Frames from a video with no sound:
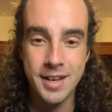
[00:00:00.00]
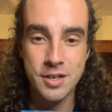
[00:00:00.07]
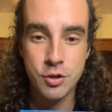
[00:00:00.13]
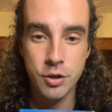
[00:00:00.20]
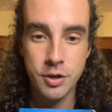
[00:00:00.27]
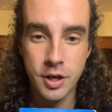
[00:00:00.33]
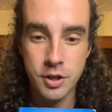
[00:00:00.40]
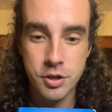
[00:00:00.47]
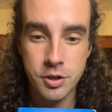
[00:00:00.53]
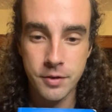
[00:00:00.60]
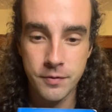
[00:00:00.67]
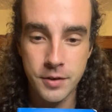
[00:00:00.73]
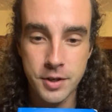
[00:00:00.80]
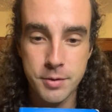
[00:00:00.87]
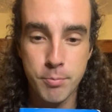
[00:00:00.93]
introduction
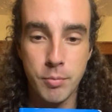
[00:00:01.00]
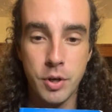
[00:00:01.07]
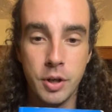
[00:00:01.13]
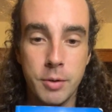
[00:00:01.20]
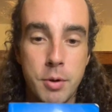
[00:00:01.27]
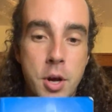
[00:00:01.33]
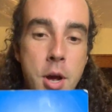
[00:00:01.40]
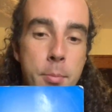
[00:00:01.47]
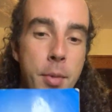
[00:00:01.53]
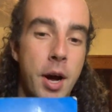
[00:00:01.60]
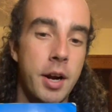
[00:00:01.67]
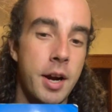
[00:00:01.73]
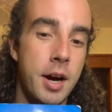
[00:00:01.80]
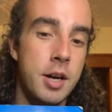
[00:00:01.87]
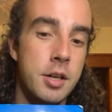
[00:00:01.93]
of this book by
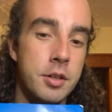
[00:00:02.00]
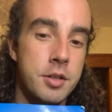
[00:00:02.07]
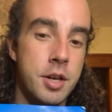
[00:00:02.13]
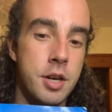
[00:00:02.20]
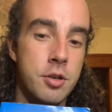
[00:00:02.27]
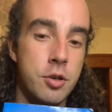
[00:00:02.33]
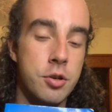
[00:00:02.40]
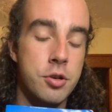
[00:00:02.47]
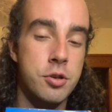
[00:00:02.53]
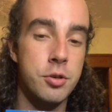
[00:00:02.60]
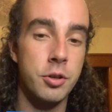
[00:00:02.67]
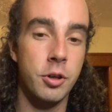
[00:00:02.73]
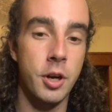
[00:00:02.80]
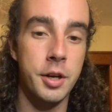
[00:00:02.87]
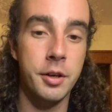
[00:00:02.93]
Alexander
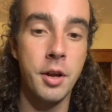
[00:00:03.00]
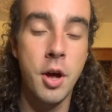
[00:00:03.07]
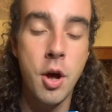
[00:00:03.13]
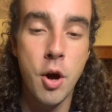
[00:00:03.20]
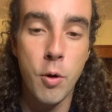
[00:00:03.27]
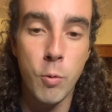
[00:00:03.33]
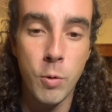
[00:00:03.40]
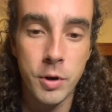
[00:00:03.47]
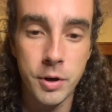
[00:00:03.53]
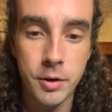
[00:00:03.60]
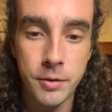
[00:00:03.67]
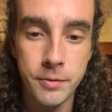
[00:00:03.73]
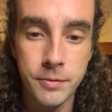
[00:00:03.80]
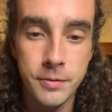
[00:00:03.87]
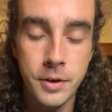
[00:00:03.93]
Shulgin, one
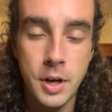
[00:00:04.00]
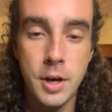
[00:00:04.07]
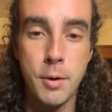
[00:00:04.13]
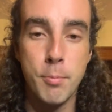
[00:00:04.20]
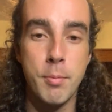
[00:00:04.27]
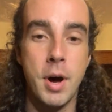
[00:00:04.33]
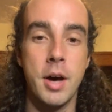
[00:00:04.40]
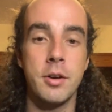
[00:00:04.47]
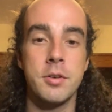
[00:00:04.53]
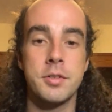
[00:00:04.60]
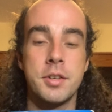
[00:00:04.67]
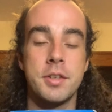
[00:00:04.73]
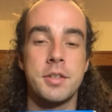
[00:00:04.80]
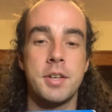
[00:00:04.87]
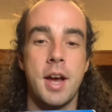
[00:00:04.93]
of modern
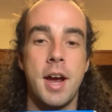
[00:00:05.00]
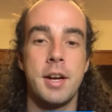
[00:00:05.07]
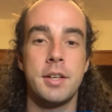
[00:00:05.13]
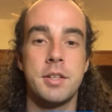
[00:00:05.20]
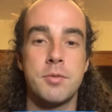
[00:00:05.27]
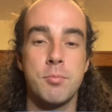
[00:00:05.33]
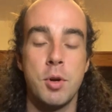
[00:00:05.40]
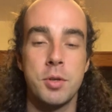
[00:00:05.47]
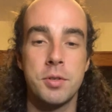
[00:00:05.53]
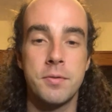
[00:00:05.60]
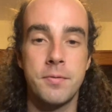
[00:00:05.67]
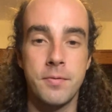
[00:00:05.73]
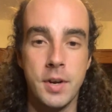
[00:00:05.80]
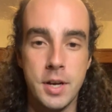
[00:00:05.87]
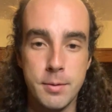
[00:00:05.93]
society's most
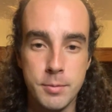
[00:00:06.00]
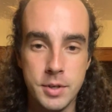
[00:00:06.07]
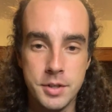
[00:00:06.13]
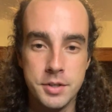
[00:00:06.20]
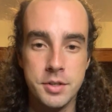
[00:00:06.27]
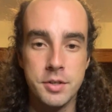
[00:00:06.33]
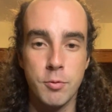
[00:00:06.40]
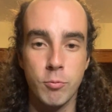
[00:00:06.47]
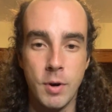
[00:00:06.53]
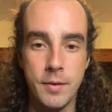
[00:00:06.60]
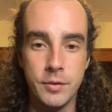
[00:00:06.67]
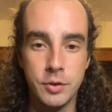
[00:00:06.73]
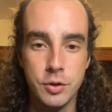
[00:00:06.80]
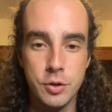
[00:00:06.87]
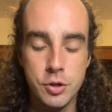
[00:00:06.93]
famous
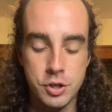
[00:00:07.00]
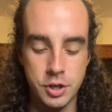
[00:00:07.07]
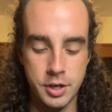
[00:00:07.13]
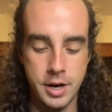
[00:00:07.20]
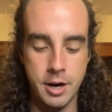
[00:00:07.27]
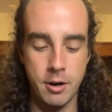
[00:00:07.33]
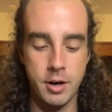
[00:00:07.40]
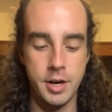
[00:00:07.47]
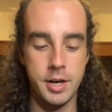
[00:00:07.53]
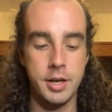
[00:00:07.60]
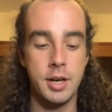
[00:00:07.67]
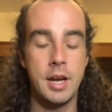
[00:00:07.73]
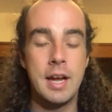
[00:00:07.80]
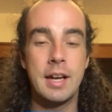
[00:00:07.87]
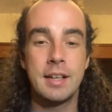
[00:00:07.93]
revolutionary
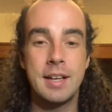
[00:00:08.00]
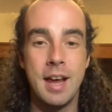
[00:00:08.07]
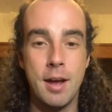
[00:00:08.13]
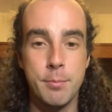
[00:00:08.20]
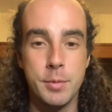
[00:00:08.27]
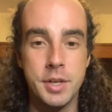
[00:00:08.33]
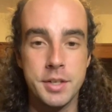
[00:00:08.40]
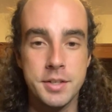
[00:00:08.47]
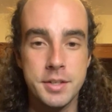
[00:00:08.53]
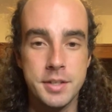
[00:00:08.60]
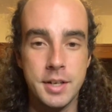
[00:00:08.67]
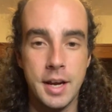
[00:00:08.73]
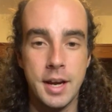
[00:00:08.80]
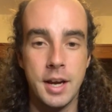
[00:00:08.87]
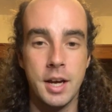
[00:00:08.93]
chemists,
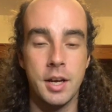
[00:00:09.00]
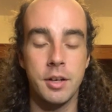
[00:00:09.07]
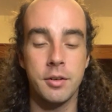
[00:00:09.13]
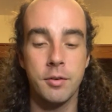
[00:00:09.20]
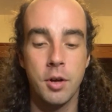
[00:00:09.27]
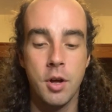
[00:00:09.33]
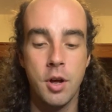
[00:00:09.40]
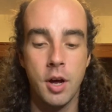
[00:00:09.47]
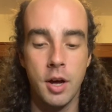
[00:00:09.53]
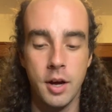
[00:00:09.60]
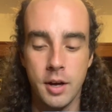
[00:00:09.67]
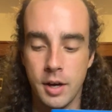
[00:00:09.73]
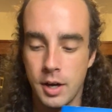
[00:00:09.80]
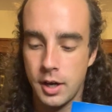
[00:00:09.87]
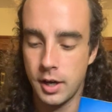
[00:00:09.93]
and
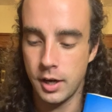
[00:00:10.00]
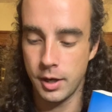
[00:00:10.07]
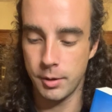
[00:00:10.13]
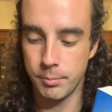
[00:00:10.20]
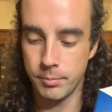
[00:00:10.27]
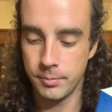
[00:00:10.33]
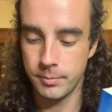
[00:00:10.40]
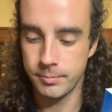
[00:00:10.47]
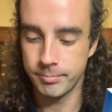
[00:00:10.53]
I